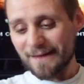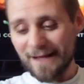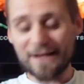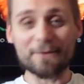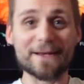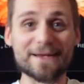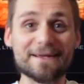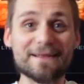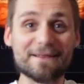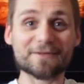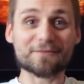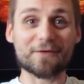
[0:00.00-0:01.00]
Anyway,
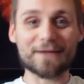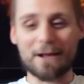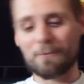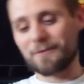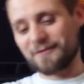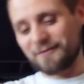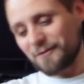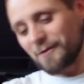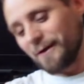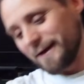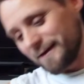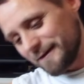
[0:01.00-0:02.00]
let's find out what's
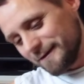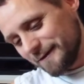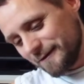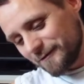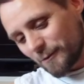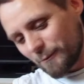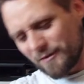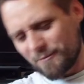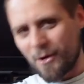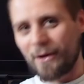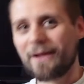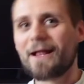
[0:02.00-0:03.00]
inside. So with
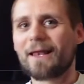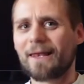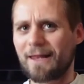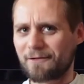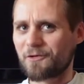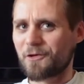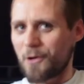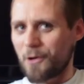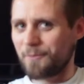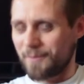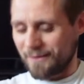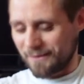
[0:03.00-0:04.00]
my letter
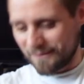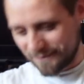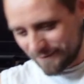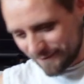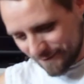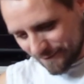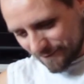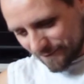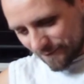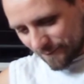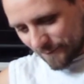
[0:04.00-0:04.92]
opener, I